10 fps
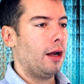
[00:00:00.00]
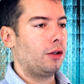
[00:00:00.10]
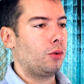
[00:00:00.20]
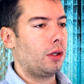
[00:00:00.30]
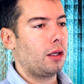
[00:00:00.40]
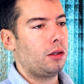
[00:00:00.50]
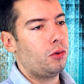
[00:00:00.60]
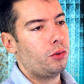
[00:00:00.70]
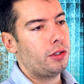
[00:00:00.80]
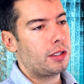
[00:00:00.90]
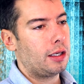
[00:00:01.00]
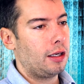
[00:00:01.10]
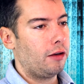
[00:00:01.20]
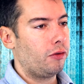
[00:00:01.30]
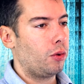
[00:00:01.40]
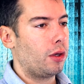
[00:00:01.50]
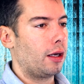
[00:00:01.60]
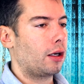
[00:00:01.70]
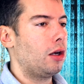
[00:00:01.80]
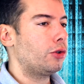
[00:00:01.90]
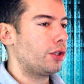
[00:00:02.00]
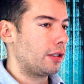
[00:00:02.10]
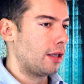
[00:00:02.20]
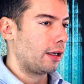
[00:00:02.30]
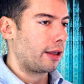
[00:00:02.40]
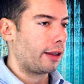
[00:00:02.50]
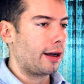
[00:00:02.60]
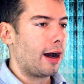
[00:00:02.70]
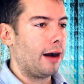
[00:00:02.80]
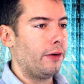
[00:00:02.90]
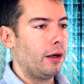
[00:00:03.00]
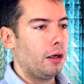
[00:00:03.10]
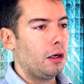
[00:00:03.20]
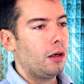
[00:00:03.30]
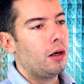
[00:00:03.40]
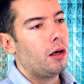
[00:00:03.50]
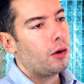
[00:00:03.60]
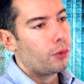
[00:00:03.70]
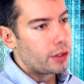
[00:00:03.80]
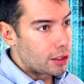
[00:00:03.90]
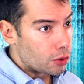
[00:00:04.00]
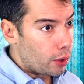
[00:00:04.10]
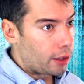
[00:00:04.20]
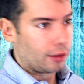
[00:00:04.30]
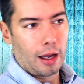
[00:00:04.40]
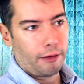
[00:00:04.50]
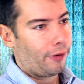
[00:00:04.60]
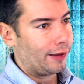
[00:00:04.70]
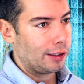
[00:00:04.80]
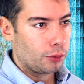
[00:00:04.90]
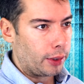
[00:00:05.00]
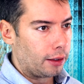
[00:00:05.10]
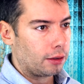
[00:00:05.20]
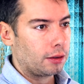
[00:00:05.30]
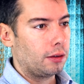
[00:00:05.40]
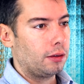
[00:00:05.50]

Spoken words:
And what they do is they give you the closest data they have, which is weird. I find it weird.